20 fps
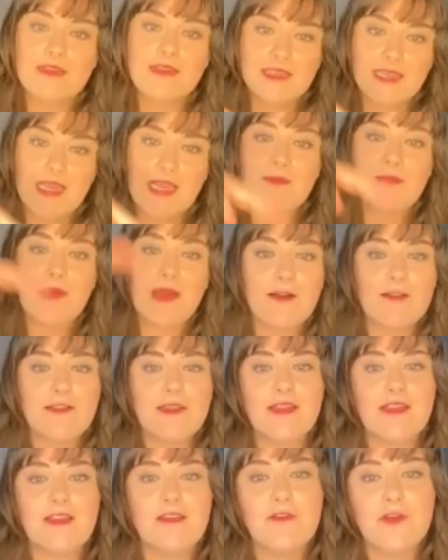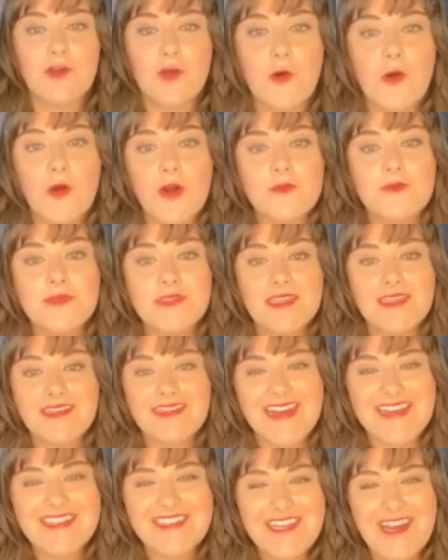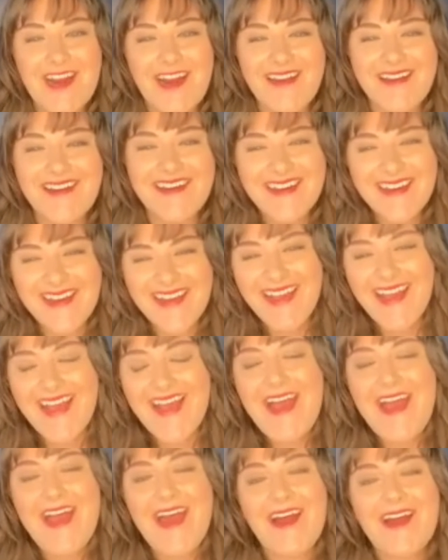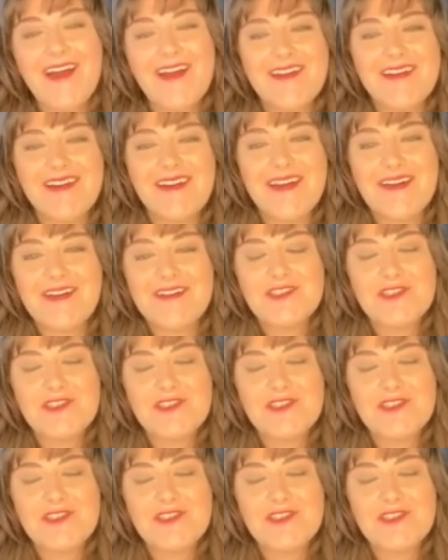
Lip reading: tape outline of a corpse, and that's our